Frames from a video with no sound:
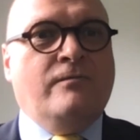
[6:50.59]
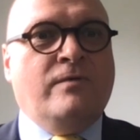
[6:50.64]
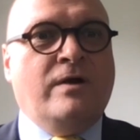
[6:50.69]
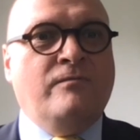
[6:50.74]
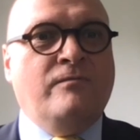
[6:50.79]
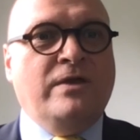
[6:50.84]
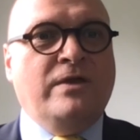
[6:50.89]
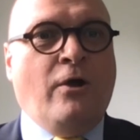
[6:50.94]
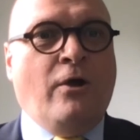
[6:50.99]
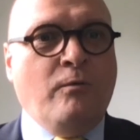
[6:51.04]

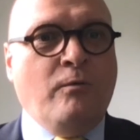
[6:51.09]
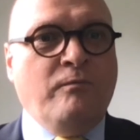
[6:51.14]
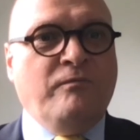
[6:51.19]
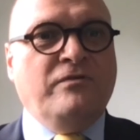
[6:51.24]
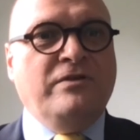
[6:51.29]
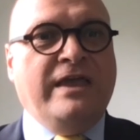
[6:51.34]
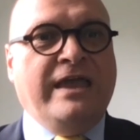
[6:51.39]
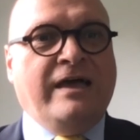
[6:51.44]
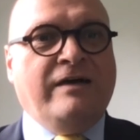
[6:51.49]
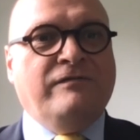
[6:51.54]
when we
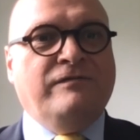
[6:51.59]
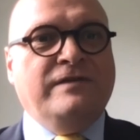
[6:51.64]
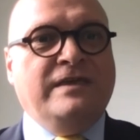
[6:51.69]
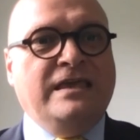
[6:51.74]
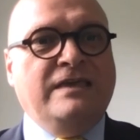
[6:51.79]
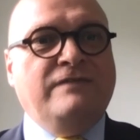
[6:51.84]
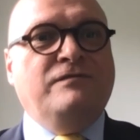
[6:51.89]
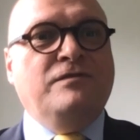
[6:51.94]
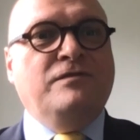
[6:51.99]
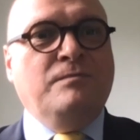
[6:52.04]
hopefully have
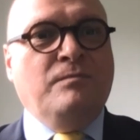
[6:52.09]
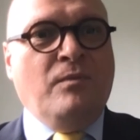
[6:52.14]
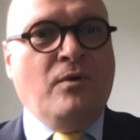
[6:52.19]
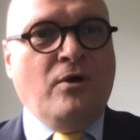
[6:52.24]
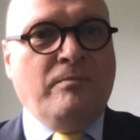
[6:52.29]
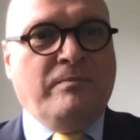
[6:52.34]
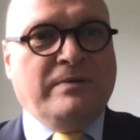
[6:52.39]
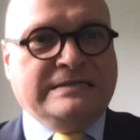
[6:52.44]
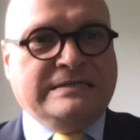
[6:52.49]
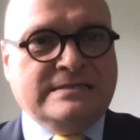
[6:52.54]
even
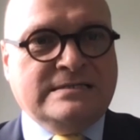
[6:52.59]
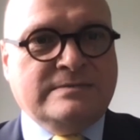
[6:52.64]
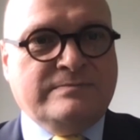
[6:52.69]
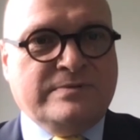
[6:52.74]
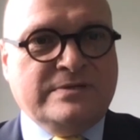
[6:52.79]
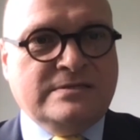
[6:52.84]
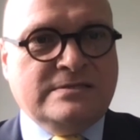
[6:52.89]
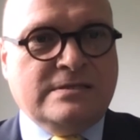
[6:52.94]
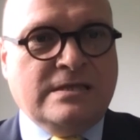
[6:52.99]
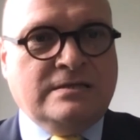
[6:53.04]
more
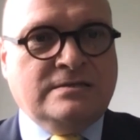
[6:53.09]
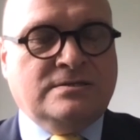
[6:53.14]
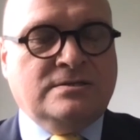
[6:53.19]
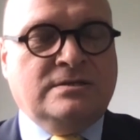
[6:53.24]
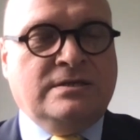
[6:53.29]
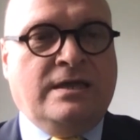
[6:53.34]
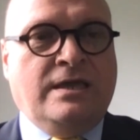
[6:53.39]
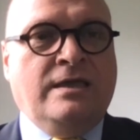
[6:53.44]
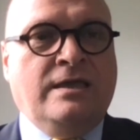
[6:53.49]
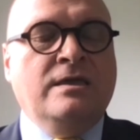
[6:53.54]
participants than
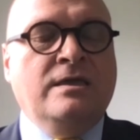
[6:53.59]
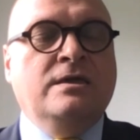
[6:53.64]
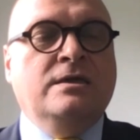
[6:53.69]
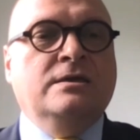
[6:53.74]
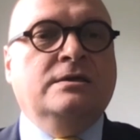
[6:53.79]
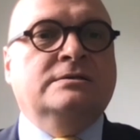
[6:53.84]
today.